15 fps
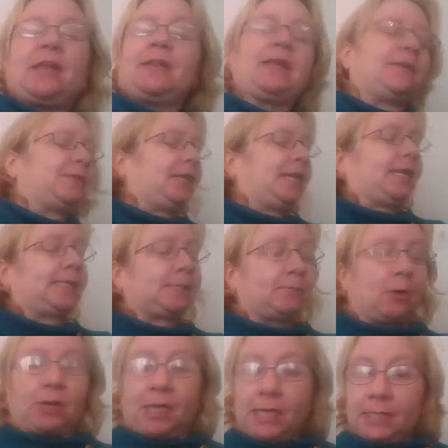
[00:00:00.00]
Now the next
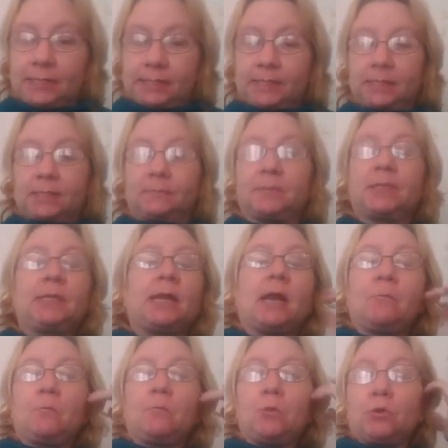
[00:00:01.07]
one is something
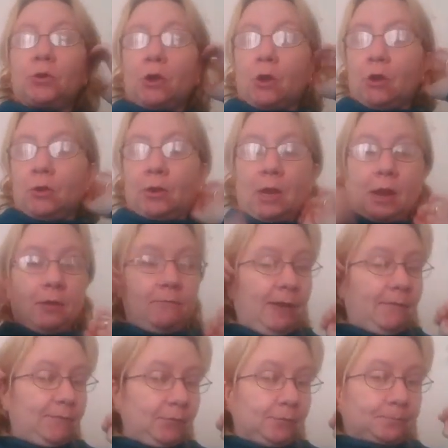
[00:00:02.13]
I won on a
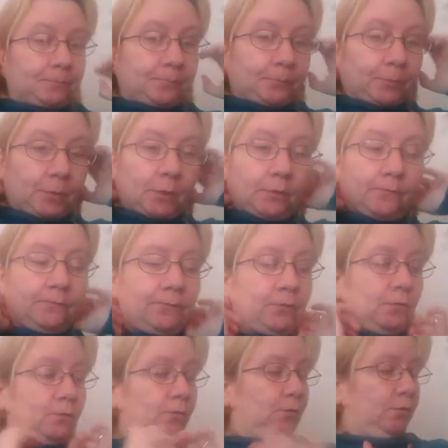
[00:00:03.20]
raffle
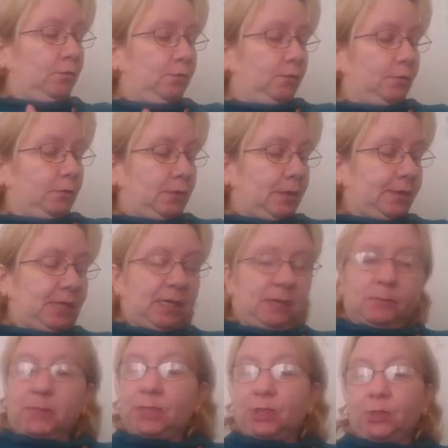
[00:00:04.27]
for, I think
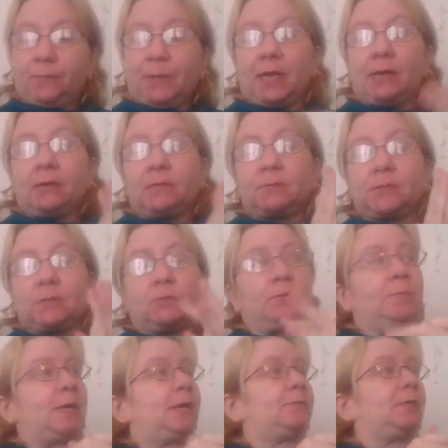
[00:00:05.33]
it was £2
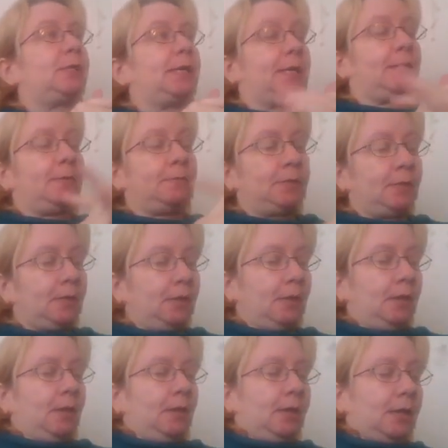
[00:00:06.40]
or £1 ago.
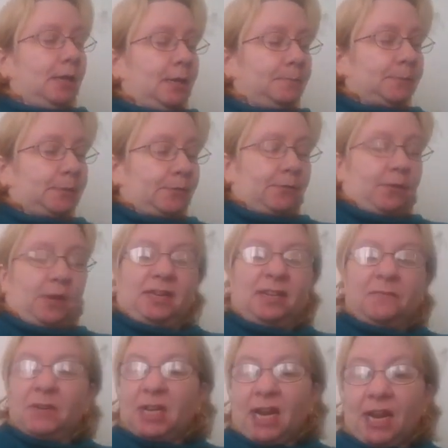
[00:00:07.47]
So I thought I'd
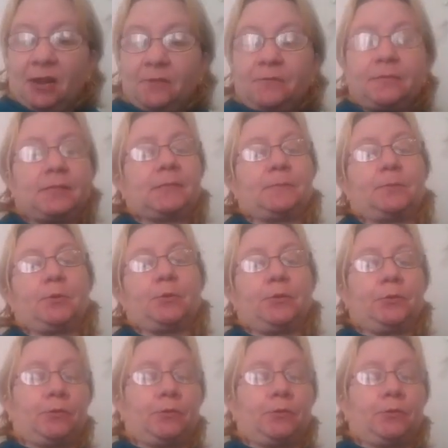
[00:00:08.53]
have a go, support